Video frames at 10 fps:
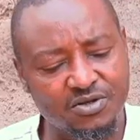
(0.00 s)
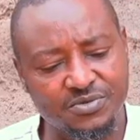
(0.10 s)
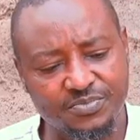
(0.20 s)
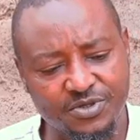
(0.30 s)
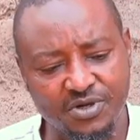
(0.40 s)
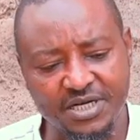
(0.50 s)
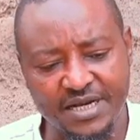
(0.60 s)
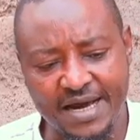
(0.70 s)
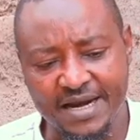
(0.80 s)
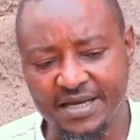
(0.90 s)
hospital
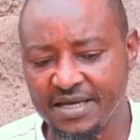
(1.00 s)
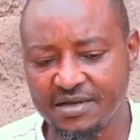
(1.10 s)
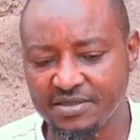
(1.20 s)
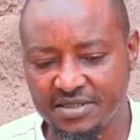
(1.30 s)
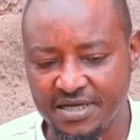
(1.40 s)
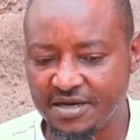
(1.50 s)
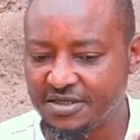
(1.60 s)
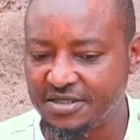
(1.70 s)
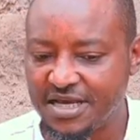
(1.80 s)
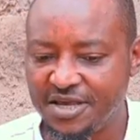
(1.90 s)
in Ngara here.
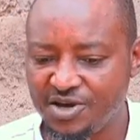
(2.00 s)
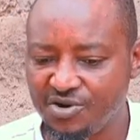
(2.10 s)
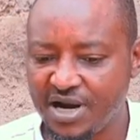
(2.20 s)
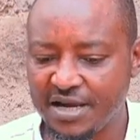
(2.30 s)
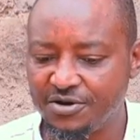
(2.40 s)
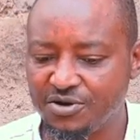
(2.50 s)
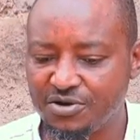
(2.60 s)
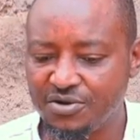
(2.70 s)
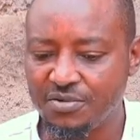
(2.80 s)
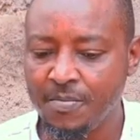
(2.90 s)
Sijaiona, I don't
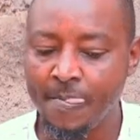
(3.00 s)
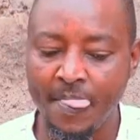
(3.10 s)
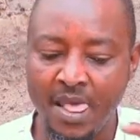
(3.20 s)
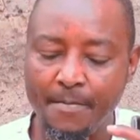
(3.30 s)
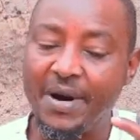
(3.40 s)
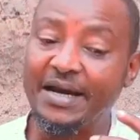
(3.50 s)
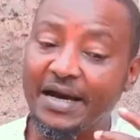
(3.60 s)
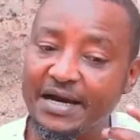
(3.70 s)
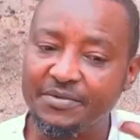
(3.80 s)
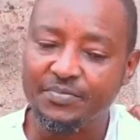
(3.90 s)
know. But
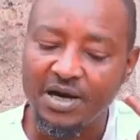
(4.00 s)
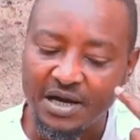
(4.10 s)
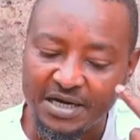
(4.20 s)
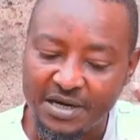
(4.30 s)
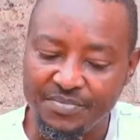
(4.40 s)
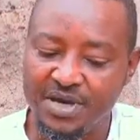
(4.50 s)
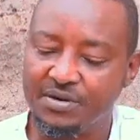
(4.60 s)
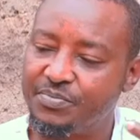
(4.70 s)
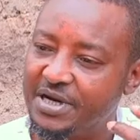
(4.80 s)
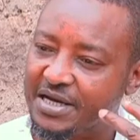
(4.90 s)

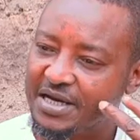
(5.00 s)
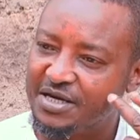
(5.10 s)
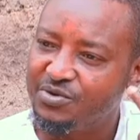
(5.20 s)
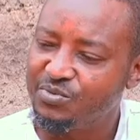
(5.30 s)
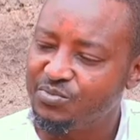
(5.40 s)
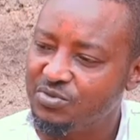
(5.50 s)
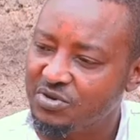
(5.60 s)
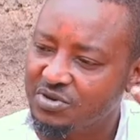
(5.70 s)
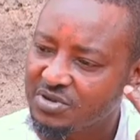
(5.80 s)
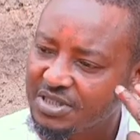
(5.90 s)
akaniambia pelekeni
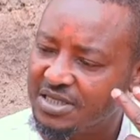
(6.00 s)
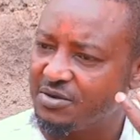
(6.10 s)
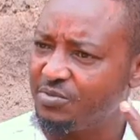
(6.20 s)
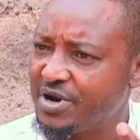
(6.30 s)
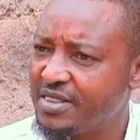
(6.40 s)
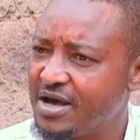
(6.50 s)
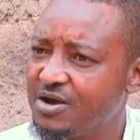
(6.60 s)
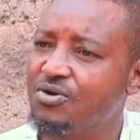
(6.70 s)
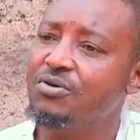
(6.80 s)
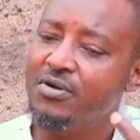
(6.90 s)
huyu kijana brother
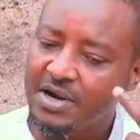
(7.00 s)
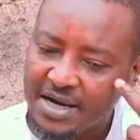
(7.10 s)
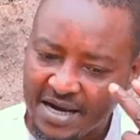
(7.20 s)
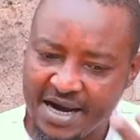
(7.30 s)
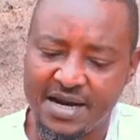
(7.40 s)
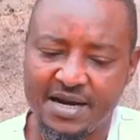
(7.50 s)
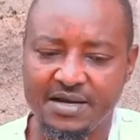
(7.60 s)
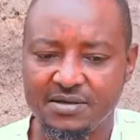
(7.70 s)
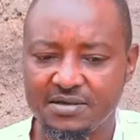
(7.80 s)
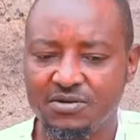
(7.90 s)
yako Ngara.
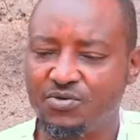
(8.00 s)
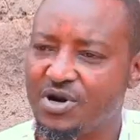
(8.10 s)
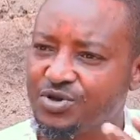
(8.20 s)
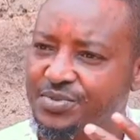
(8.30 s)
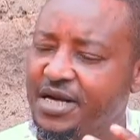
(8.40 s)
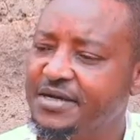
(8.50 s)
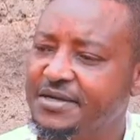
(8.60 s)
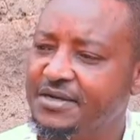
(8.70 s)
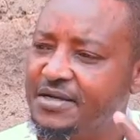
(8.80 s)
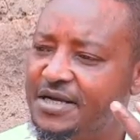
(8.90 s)
Kuna hospital
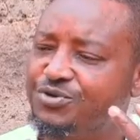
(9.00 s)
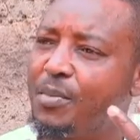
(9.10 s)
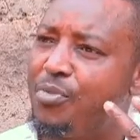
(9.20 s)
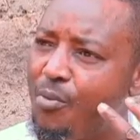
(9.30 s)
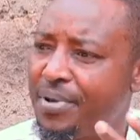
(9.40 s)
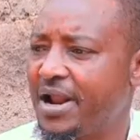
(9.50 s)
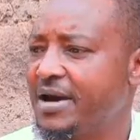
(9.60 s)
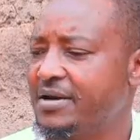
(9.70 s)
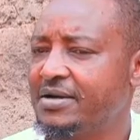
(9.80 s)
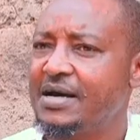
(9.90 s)
inaitwa
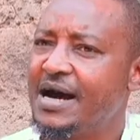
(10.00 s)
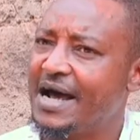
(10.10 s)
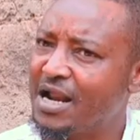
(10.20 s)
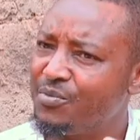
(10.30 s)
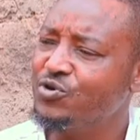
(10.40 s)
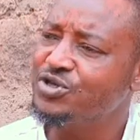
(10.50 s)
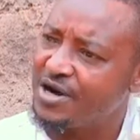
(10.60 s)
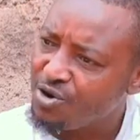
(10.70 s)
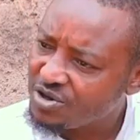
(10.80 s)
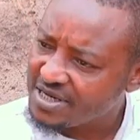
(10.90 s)
Poplar. And I'm also
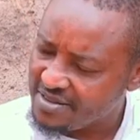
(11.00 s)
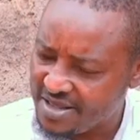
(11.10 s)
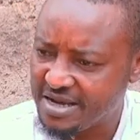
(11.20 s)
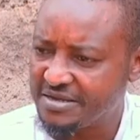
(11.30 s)
a doctor there.